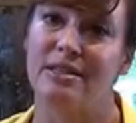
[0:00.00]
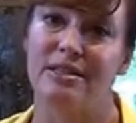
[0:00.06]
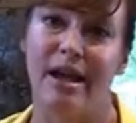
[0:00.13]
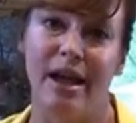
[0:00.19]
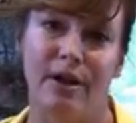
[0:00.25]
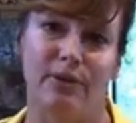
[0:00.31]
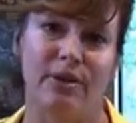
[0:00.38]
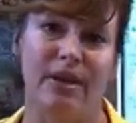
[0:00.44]

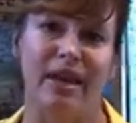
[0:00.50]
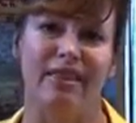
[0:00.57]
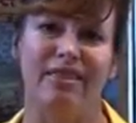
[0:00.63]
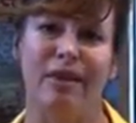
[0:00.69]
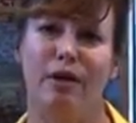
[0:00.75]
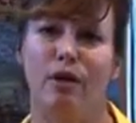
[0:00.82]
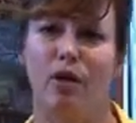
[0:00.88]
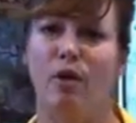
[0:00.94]
South,
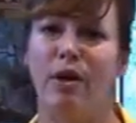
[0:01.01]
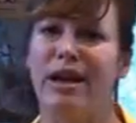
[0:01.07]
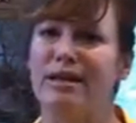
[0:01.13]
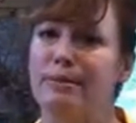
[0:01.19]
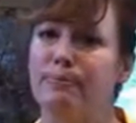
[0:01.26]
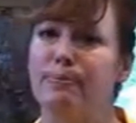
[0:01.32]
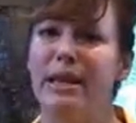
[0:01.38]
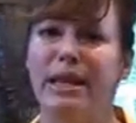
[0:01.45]
and there are
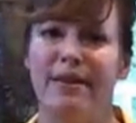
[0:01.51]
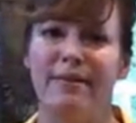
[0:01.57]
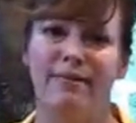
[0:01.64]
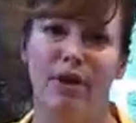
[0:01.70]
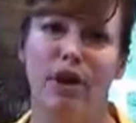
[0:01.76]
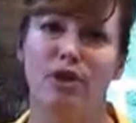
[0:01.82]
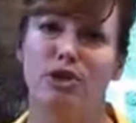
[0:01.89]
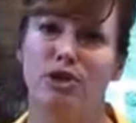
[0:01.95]
as many
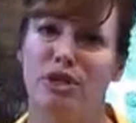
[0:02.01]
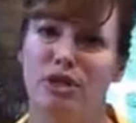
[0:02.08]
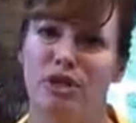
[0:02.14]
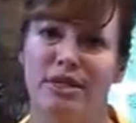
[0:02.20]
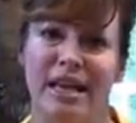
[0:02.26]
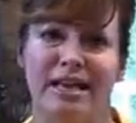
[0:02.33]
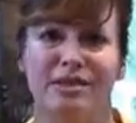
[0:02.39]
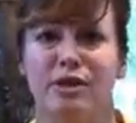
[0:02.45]

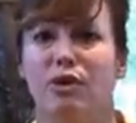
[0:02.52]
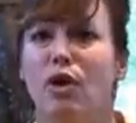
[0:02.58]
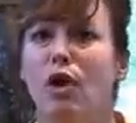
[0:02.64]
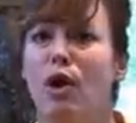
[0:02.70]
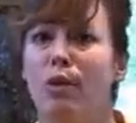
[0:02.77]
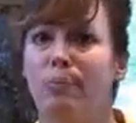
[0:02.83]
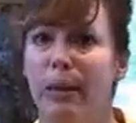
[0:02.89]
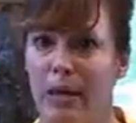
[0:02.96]
versions as there
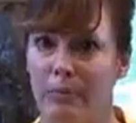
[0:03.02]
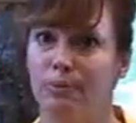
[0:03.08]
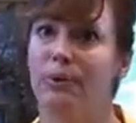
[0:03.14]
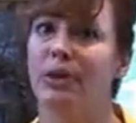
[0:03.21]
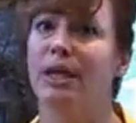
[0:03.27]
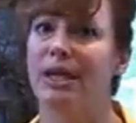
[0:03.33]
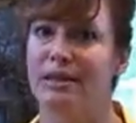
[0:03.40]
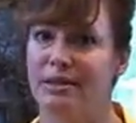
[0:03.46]
are
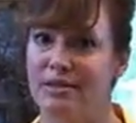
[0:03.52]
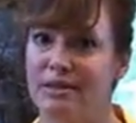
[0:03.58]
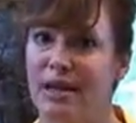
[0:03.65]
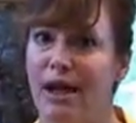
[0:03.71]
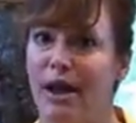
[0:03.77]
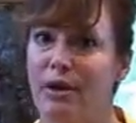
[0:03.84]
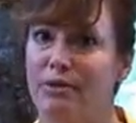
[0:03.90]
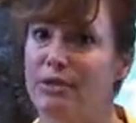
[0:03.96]
people in the
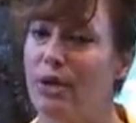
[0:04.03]
South.